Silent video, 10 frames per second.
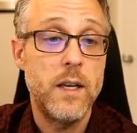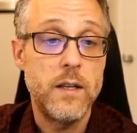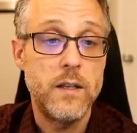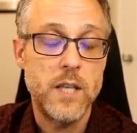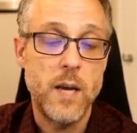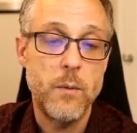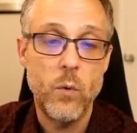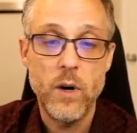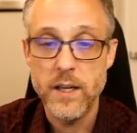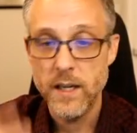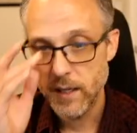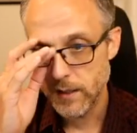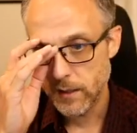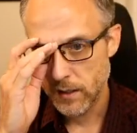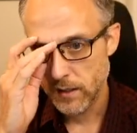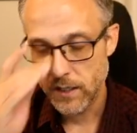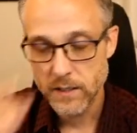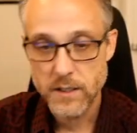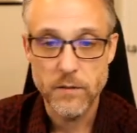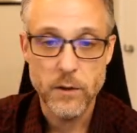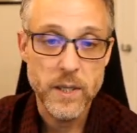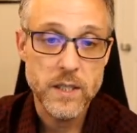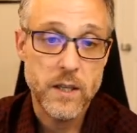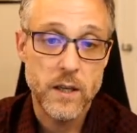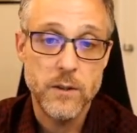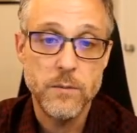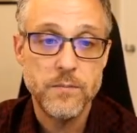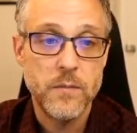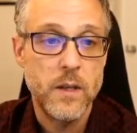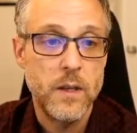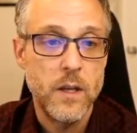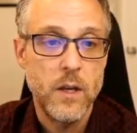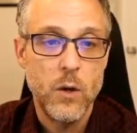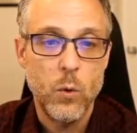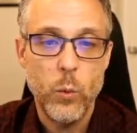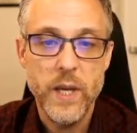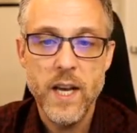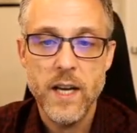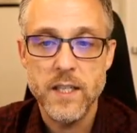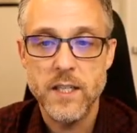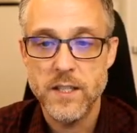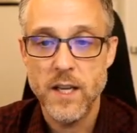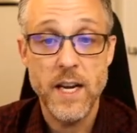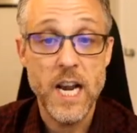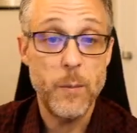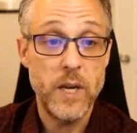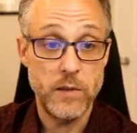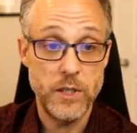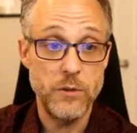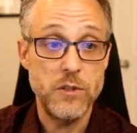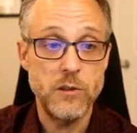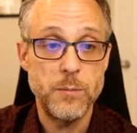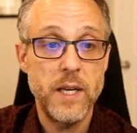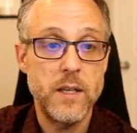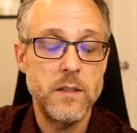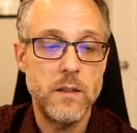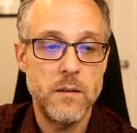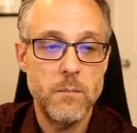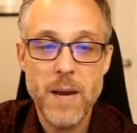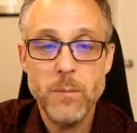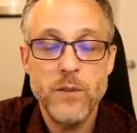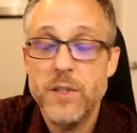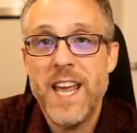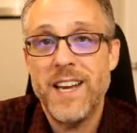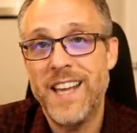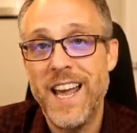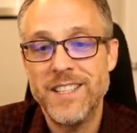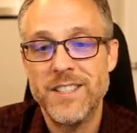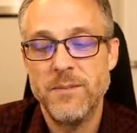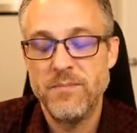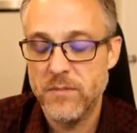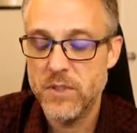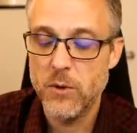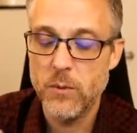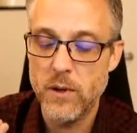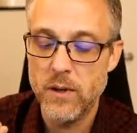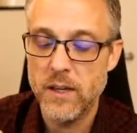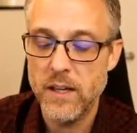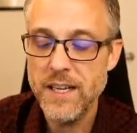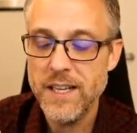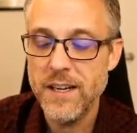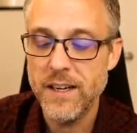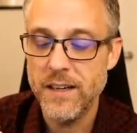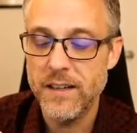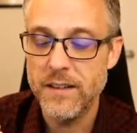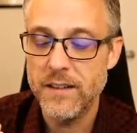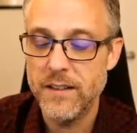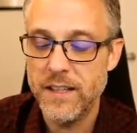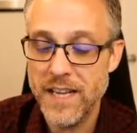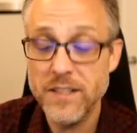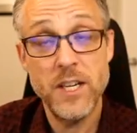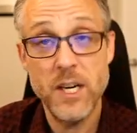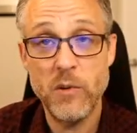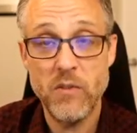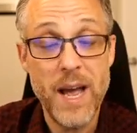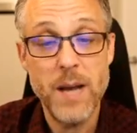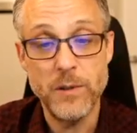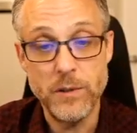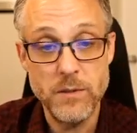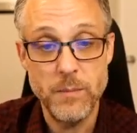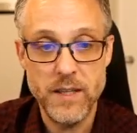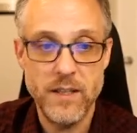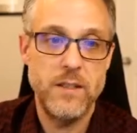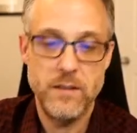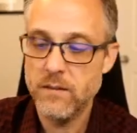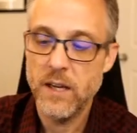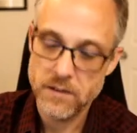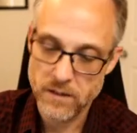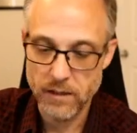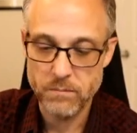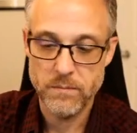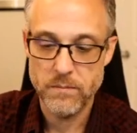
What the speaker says: in assignment 1, and like I said a few minutes ago, we got to decide how many reducers, because MapReduce can't guess. So it can guess the number of mappers because it has the